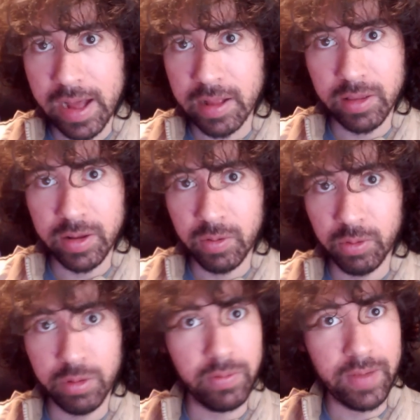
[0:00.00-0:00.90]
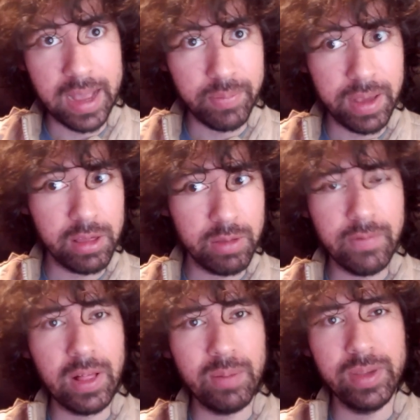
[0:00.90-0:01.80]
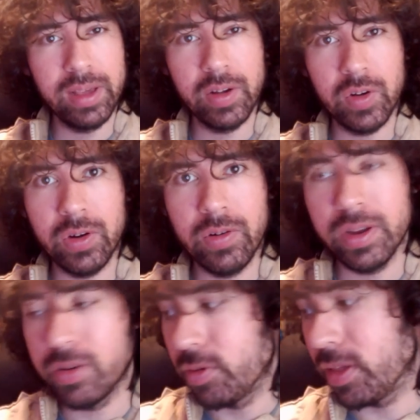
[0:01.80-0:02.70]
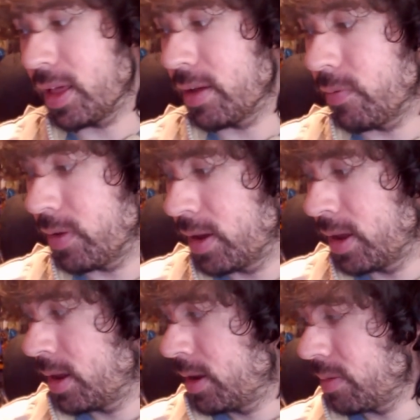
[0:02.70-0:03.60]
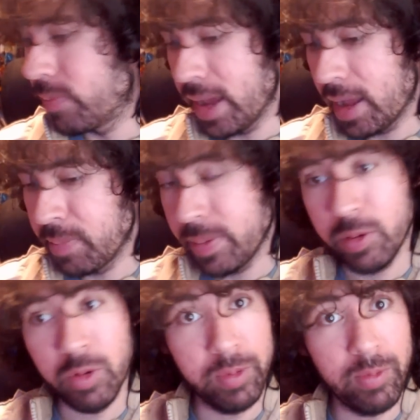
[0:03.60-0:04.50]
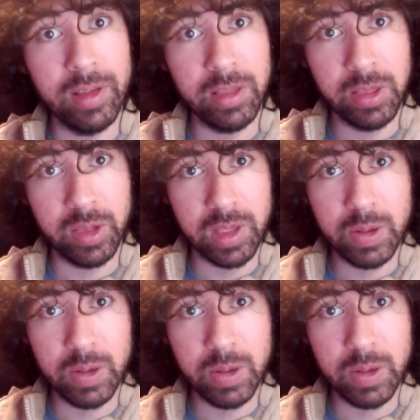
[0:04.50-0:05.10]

that, you know, there's a fan base developing here and there's a lot of demand. Maybe, you know, we want to see the